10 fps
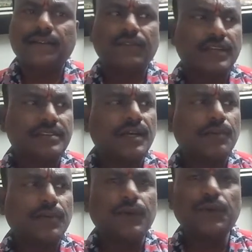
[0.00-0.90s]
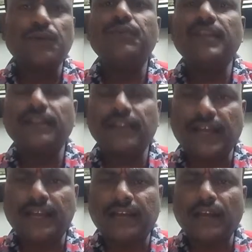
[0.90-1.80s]
for example, you feel
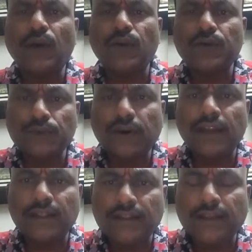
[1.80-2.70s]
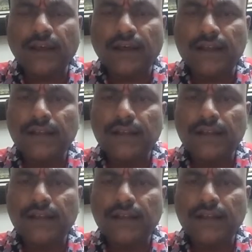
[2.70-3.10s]
that now you are in the